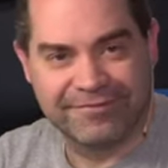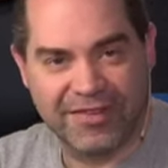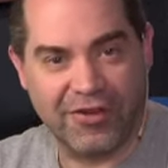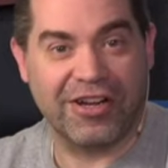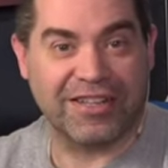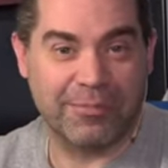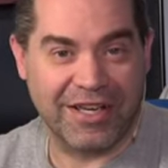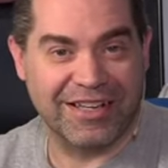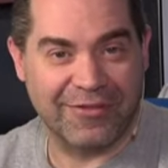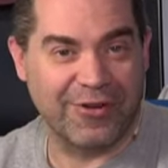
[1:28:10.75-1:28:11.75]
very, I'm
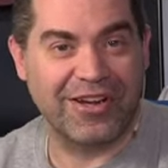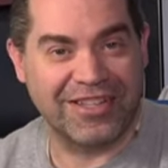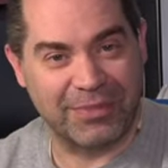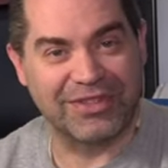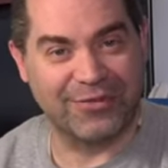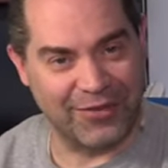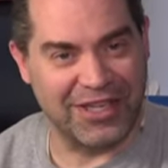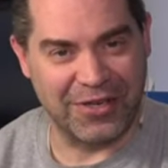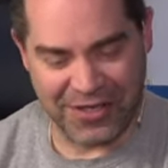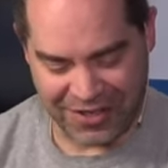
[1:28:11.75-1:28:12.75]
making a very expensive
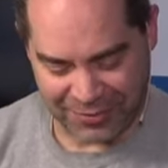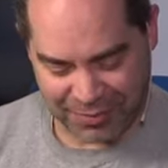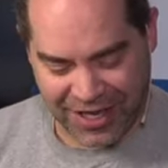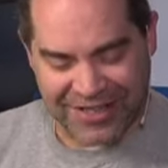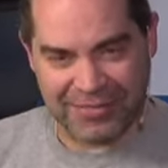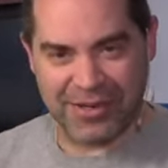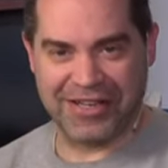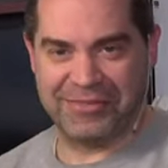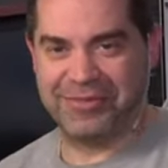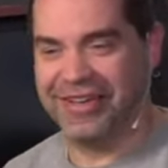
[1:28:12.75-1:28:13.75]
video here. It's kind of the
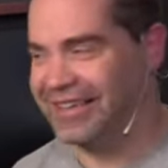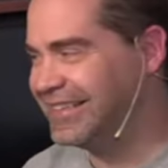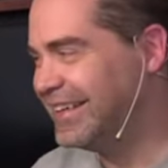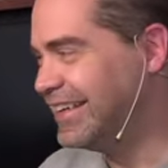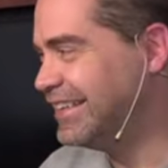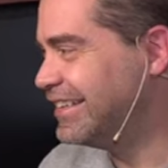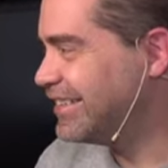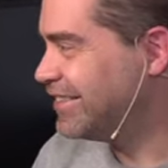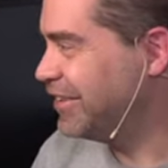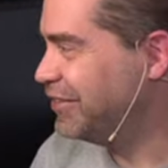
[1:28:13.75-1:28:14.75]
bottom line.
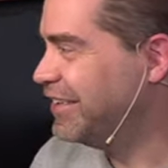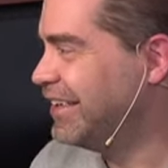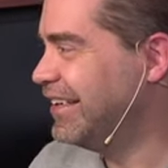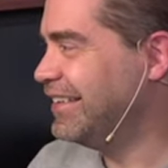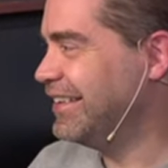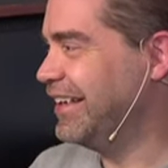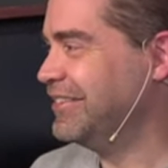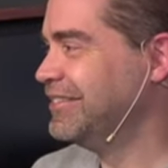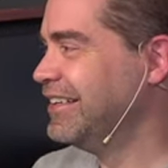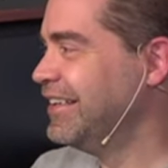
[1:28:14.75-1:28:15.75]
So yeah,
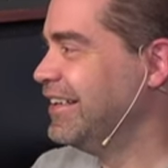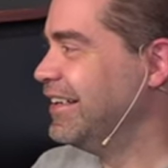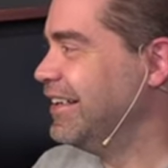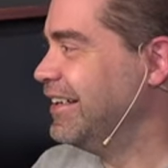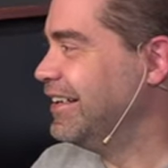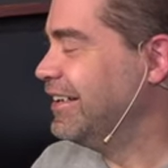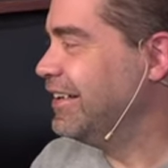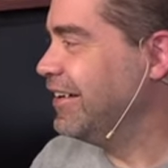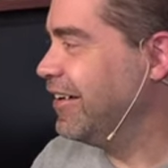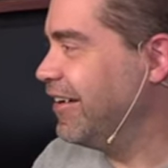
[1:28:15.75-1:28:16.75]

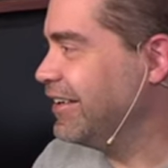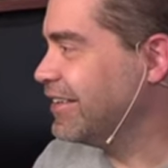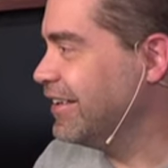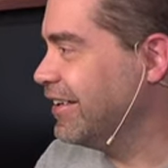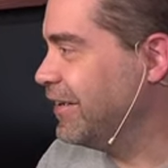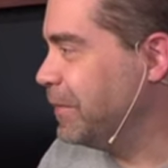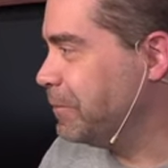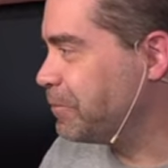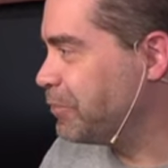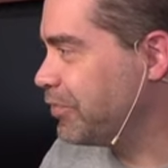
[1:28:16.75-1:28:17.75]
all right.
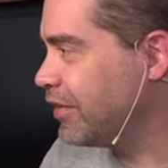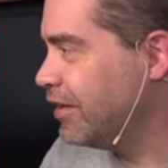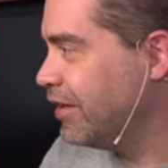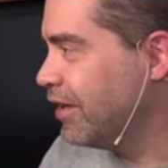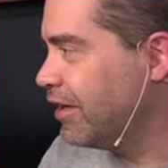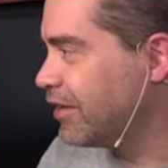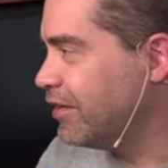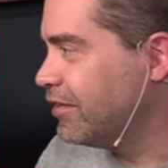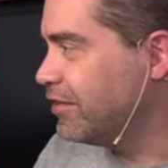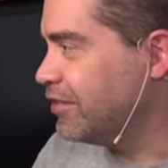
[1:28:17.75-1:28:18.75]
Um,
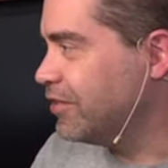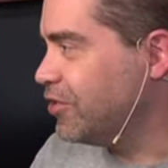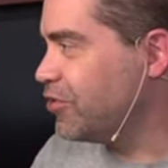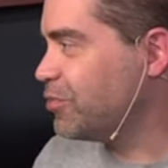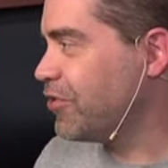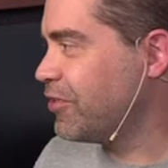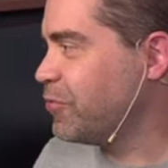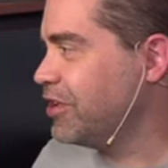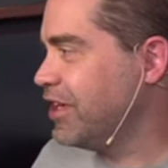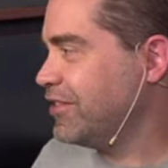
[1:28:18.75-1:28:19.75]
use more than
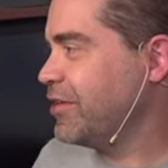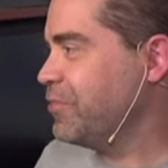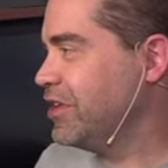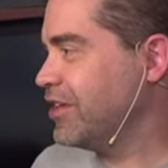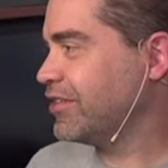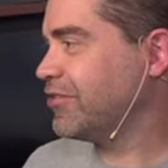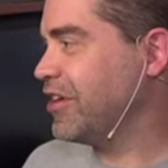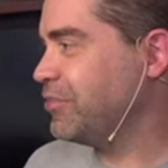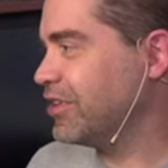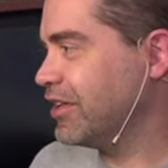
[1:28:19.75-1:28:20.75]
one ATEM Mini
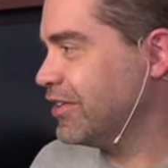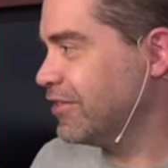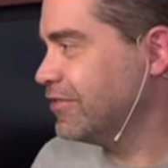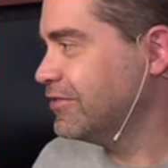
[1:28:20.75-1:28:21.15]
Extreme together,